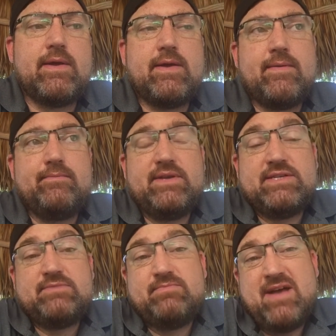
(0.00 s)
um,
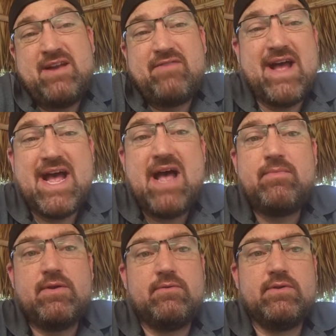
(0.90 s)
just out of
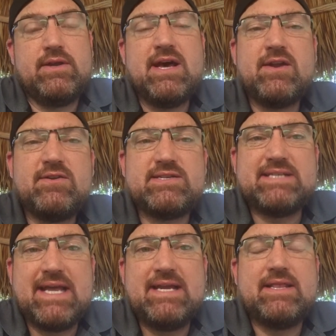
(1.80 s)
habit really not
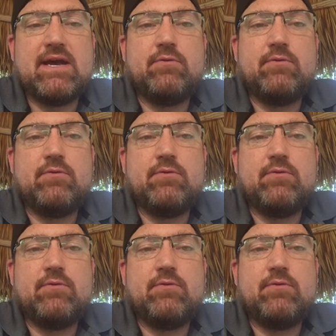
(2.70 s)
understanding